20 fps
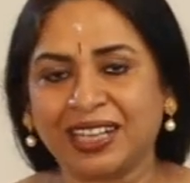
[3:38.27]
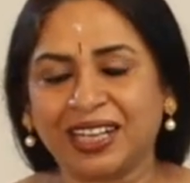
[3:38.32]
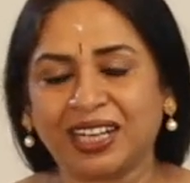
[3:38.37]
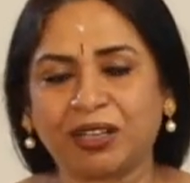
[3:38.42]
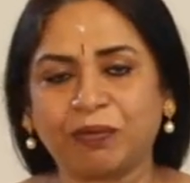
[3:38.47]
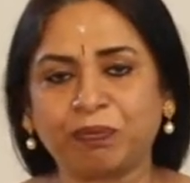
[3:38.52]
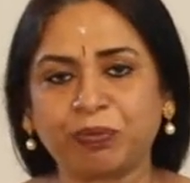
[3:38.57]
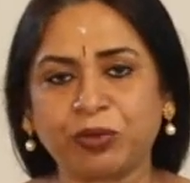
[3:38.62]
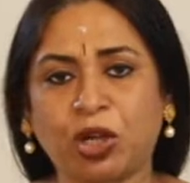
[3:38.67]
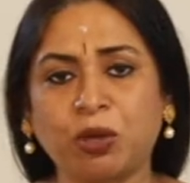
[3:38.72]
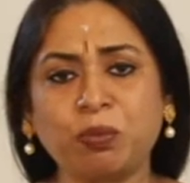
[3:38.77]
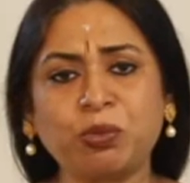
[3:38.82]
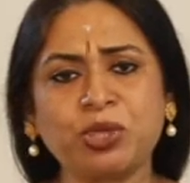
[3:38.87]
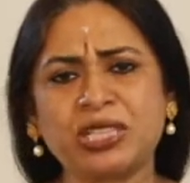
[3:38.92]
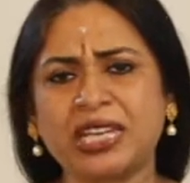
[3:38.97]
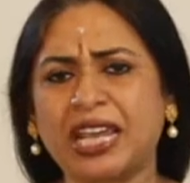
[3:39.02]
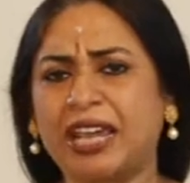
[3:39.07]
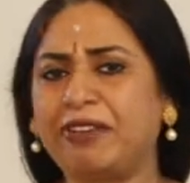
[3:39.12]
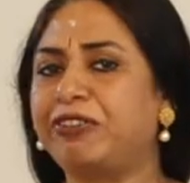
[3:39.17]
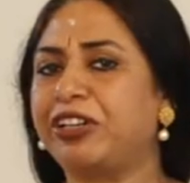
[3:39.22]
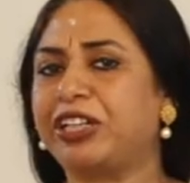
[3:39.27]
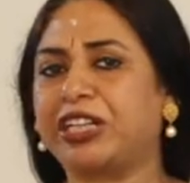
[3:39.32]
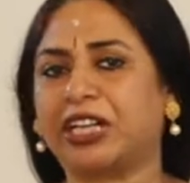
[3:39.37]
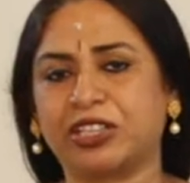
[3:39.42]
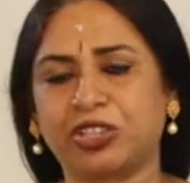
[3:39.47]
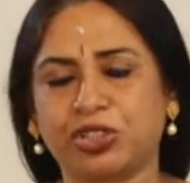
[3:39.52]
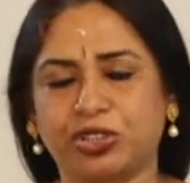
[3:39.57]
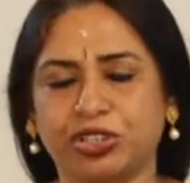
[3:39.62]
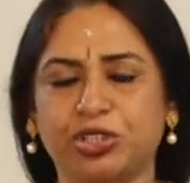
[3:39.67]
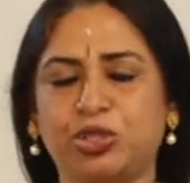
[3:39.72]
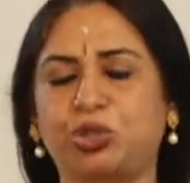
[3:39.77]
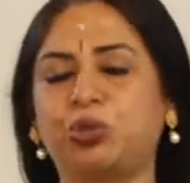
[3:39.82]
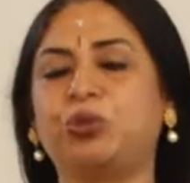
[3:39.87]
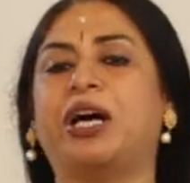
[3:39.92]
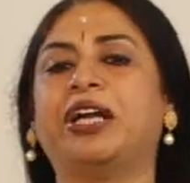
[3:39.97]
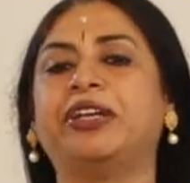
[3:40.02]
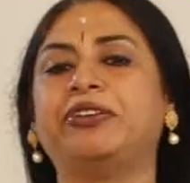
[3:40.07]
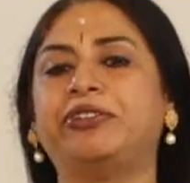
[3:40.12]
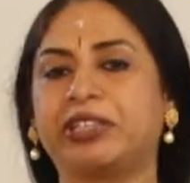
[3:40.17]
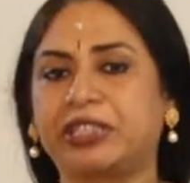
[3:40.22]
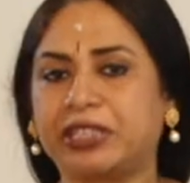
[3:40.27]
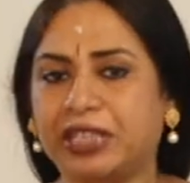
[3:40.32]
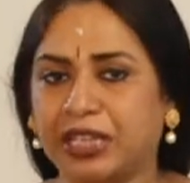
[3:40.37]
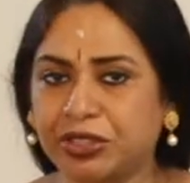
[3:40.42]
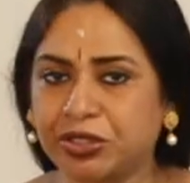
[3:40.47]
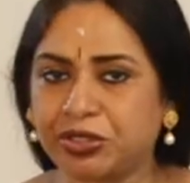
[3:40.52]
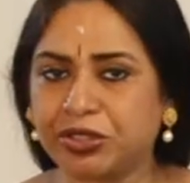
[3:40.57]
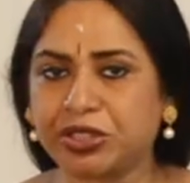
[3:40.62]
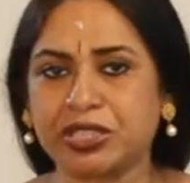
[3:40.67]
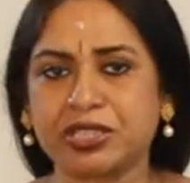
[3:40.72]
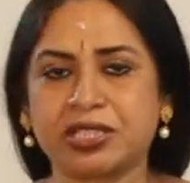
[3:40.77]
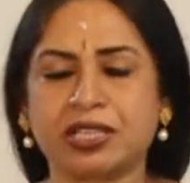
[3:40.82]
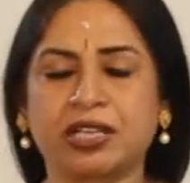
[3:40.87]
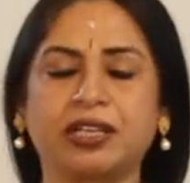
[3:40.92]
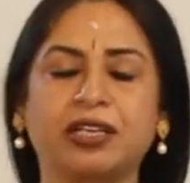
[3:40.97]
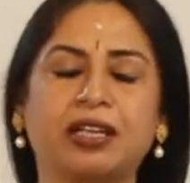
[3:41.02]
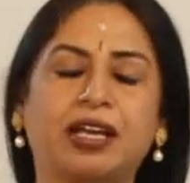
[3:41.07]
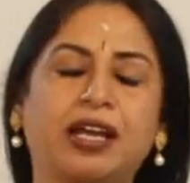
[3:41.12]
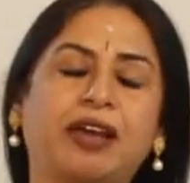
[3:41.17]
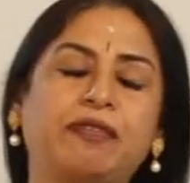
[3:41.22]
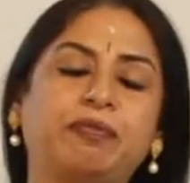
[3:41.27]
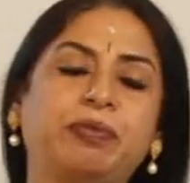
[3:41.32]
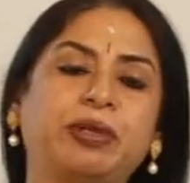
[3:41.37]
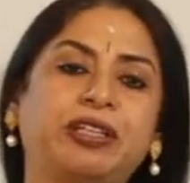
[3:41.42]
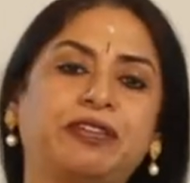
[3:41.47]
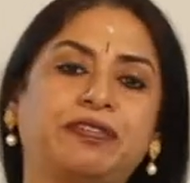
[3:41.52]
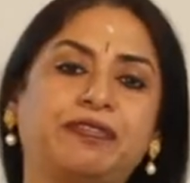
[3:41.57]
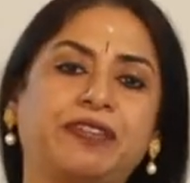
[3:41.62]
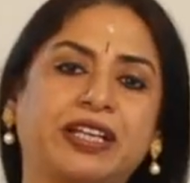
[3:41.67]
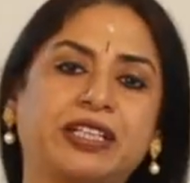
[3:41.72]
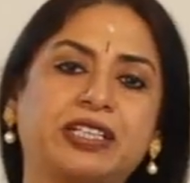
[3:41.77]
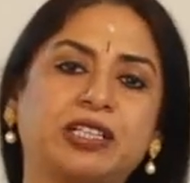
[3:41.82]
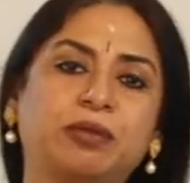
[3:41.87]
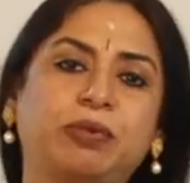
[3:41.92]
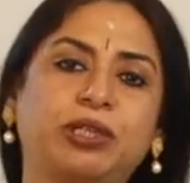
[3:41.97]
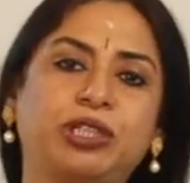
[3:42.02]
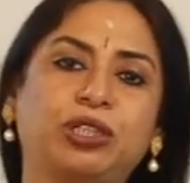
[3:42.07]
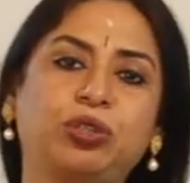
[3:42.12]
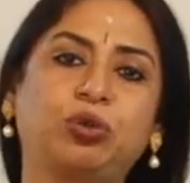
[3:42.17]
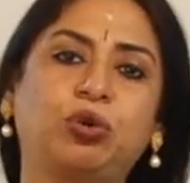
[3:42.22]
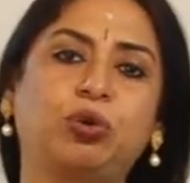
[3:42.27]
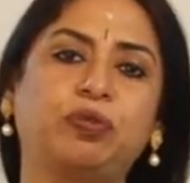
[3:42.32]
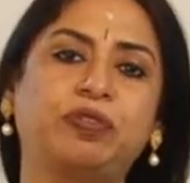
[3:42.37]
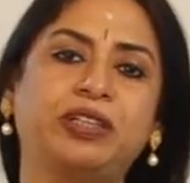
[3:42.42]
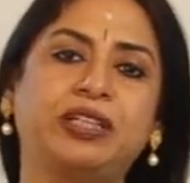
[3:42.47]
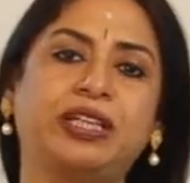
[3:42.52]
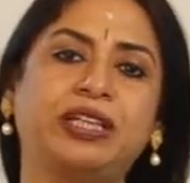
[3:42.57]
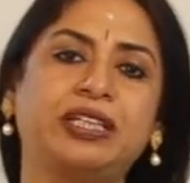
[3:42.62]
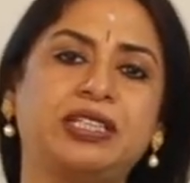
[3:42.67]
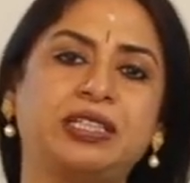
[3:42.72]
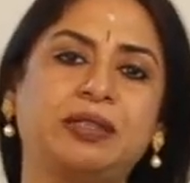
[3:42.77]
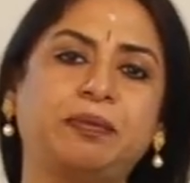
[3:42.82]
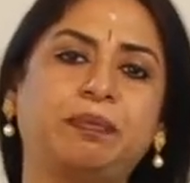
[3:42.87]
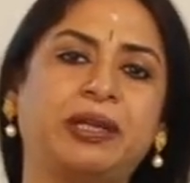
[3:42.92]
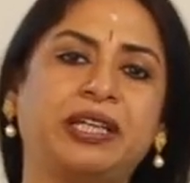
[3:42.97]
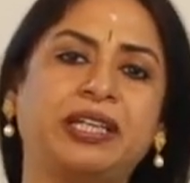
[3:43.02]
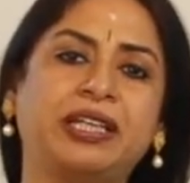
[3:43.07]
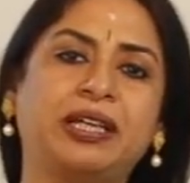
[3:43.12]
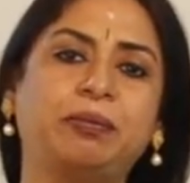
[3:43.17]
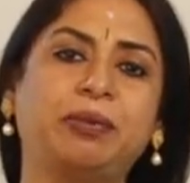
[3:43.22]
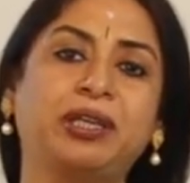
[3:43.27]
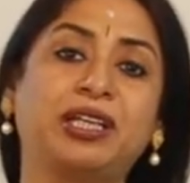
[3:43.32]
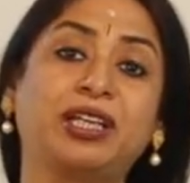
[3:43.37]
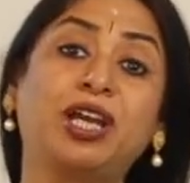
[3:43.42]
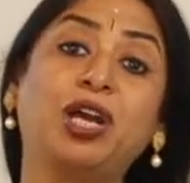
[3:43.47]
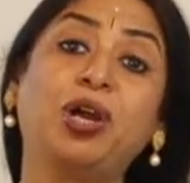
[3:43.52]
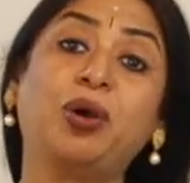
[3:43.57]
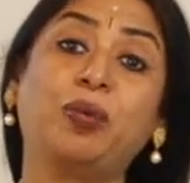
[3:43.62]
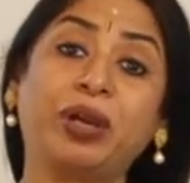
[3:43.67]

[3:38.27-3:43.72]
Almost every country, 200 countries, have been affected by the COVID-19 pandemic.